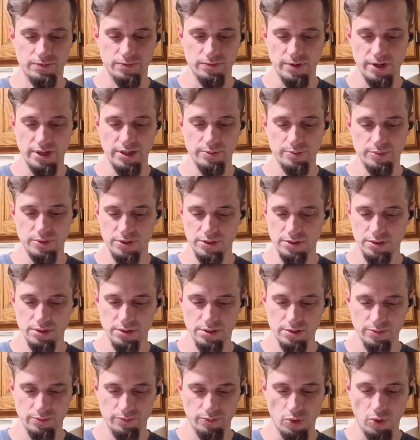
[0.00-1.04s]
ribs,
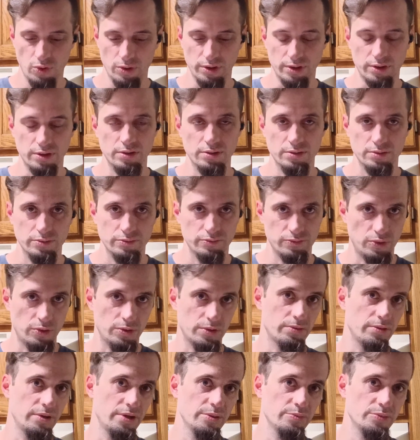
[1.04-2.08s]
pork
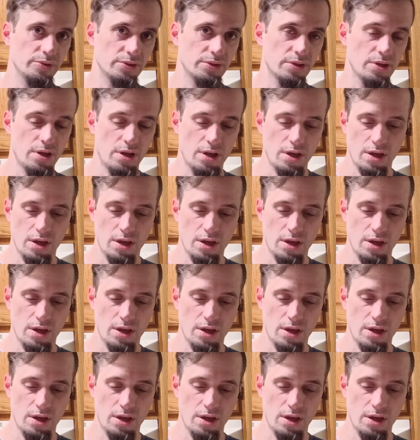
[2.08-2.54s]
ribs,